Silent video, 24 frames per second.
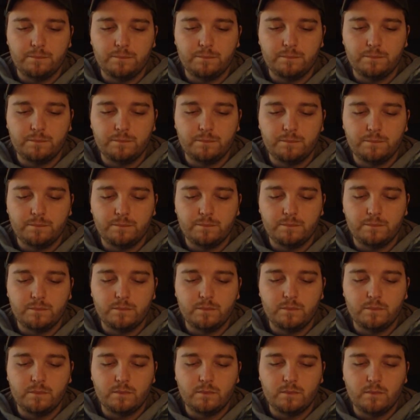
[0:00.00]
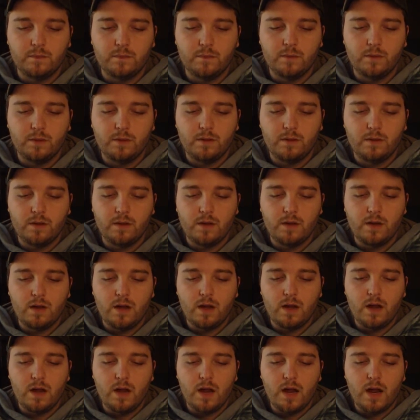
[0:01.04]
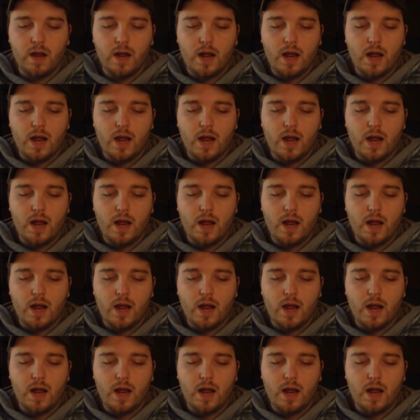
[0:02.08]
Nobody speaks.